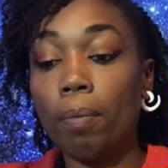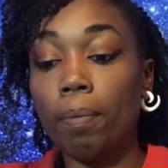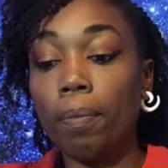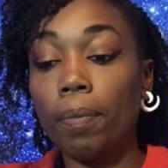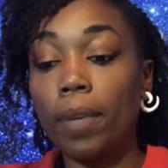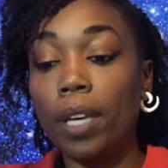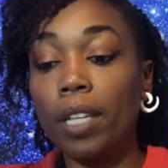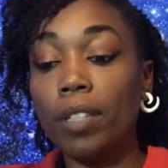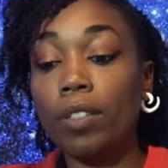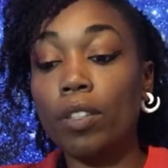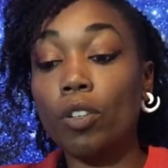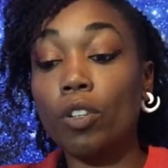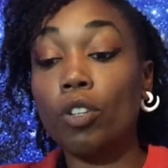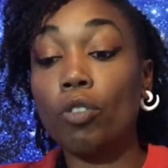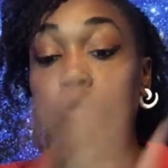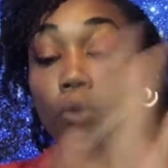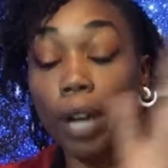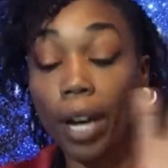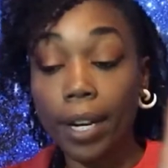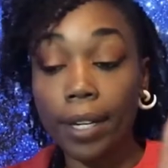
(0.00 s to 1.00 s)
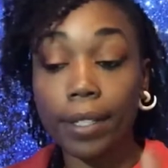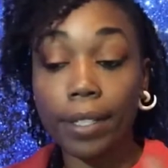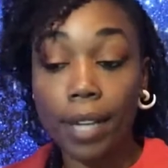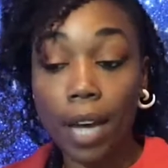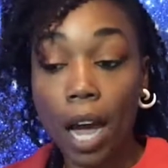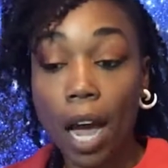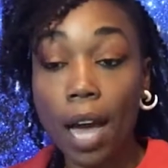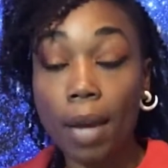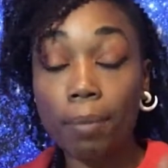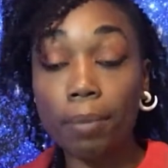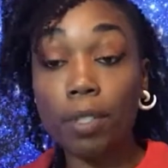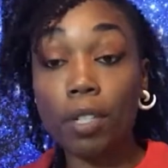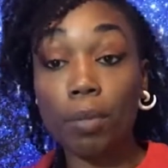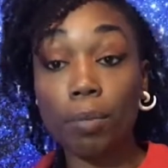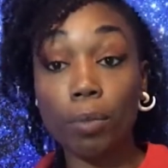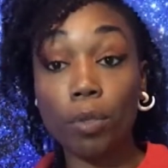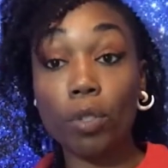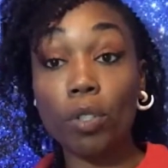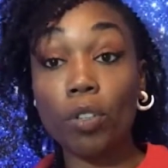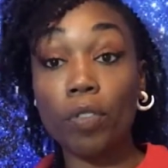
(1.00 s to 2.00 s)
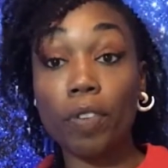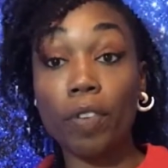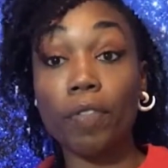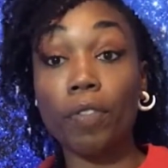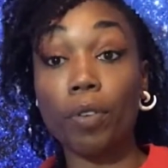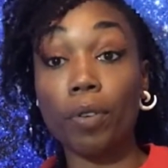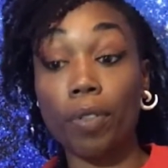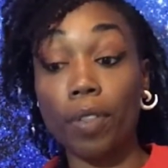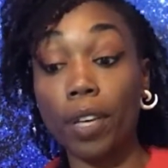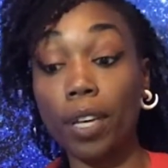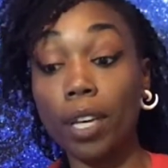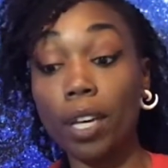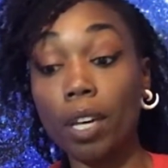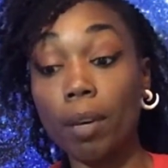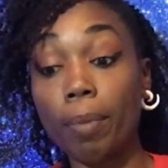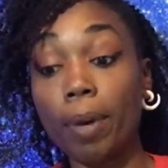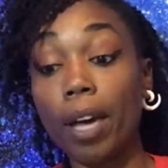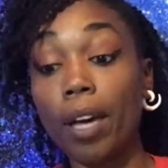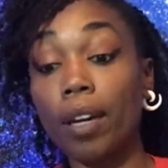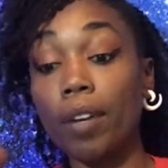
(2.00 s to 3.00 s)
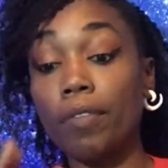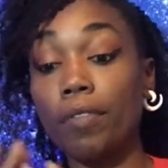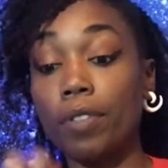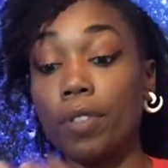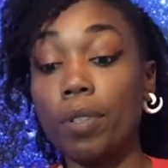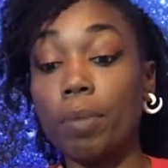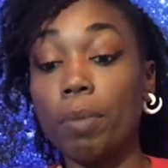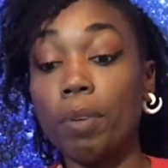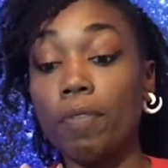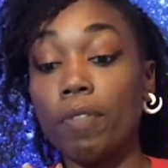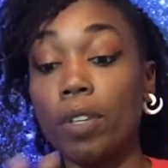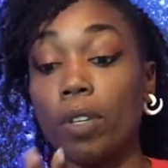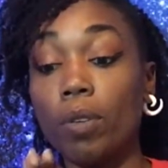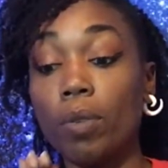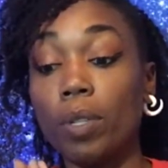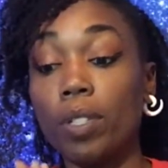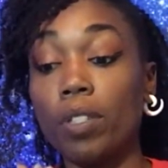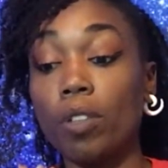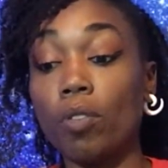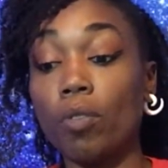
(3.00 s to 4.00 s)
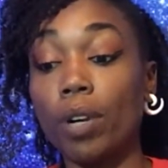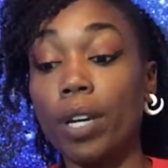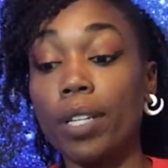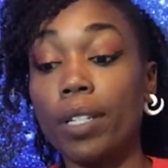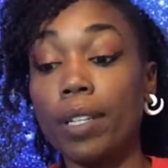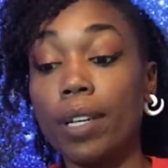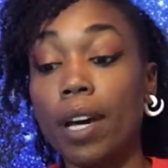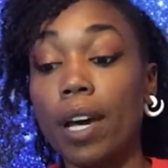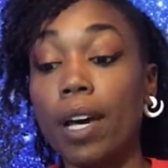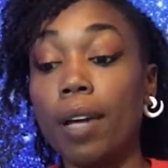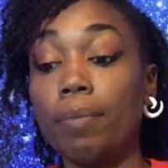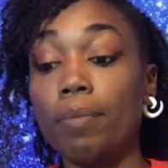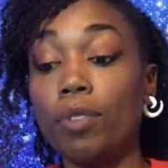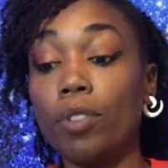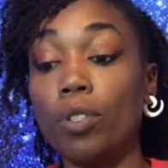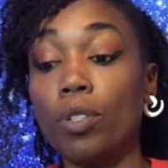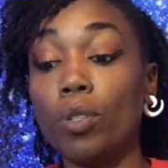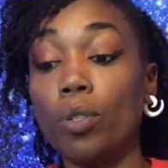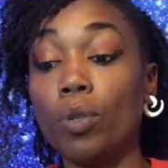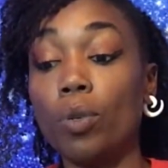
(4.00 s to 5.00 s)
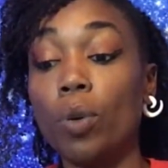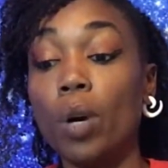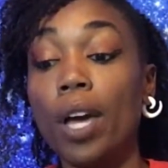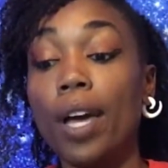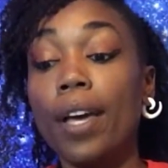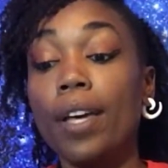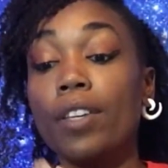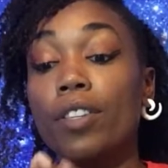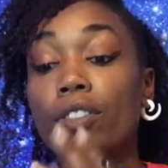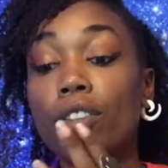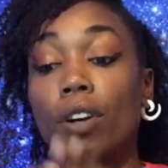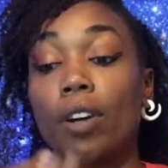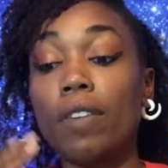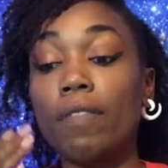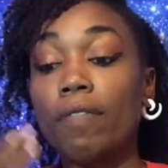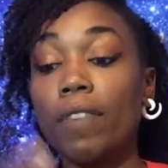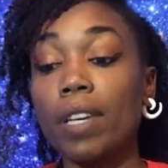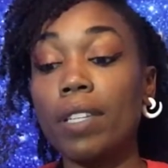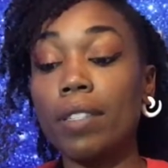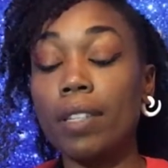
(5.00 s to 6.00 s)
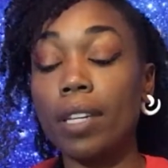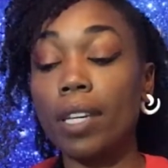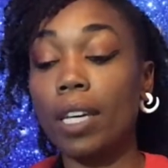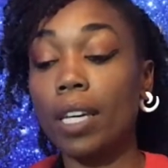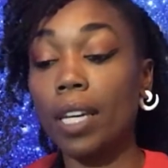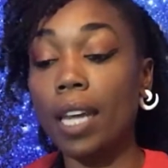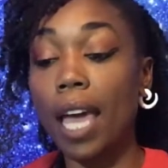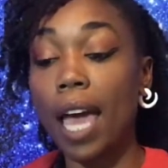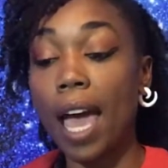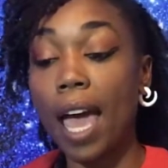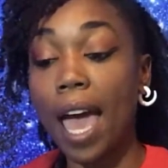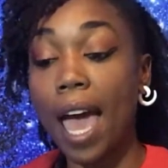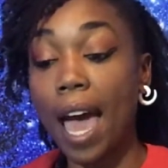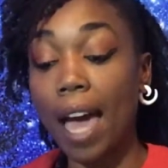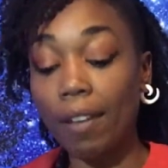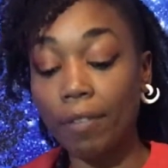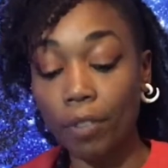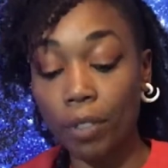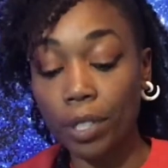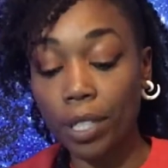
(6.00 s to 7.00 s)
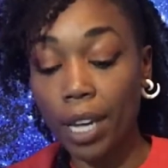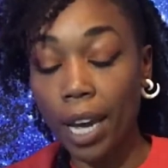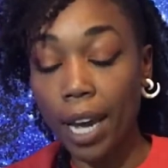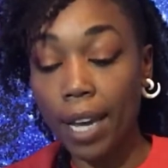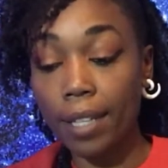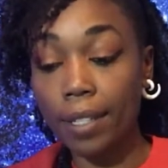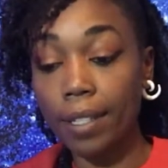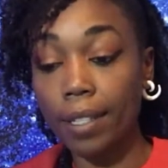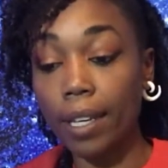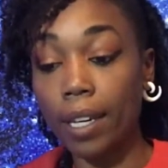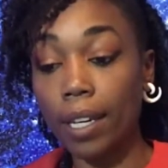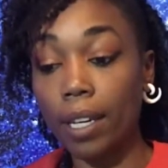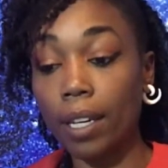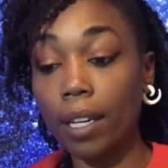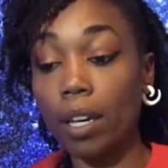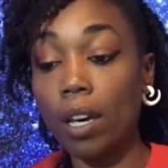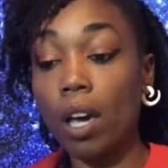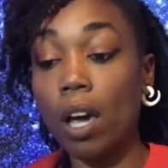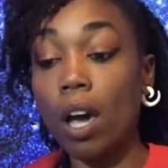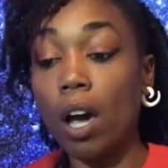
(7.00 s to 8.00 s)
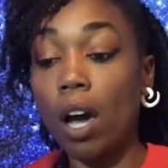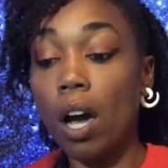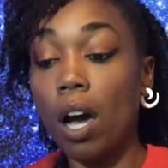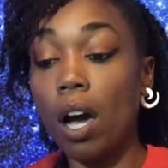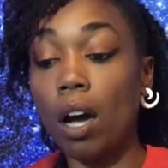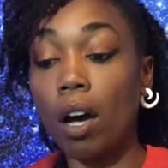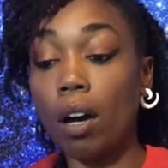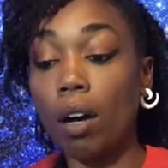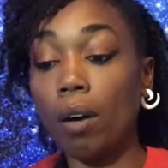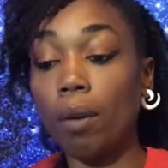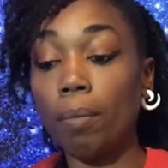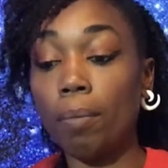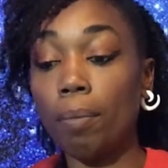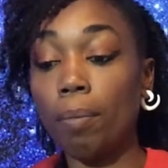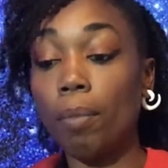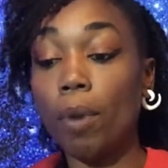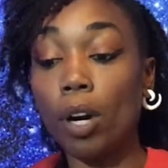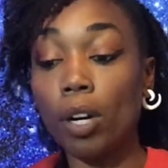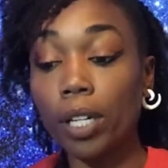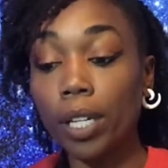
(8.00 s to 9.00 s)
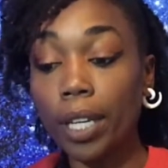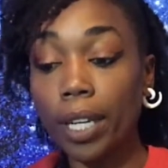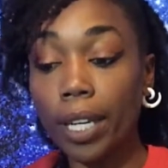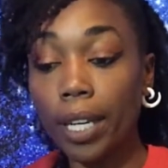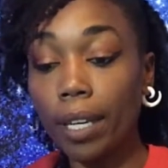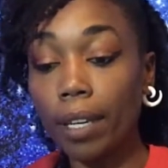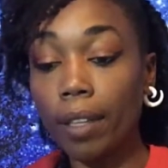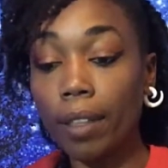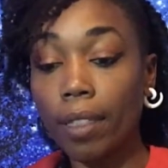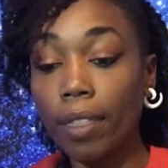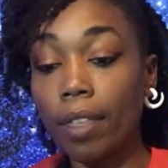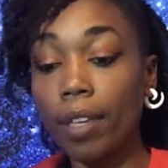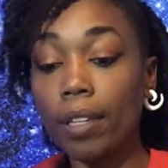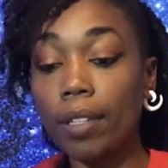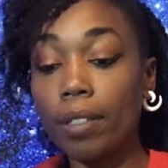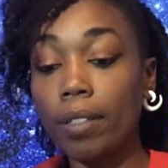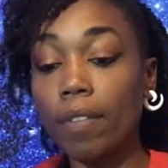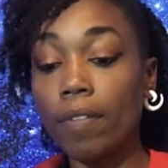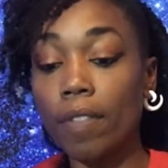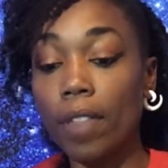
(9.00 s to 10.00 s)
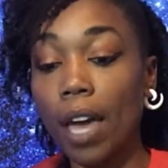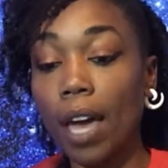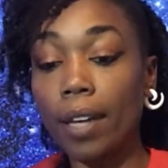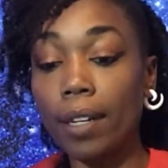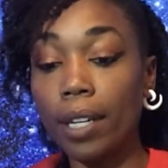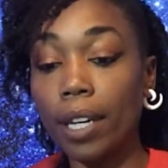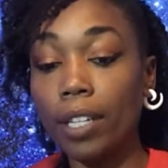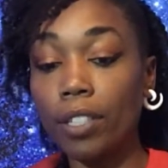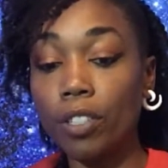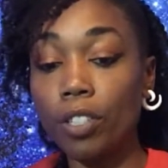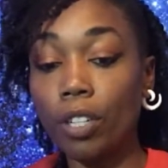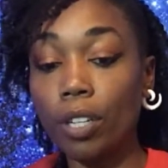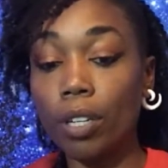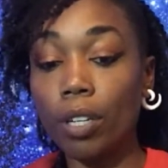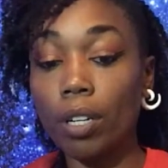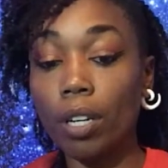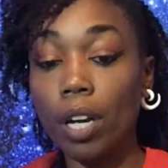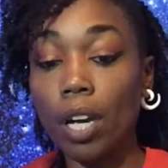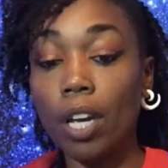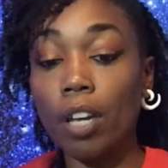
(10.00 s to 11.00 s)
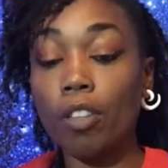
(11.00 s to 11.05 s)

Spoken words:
it's a great time to move if you're thinking about it. For some of you, it's a great time to start investing in advertising, marketing, things of that nature.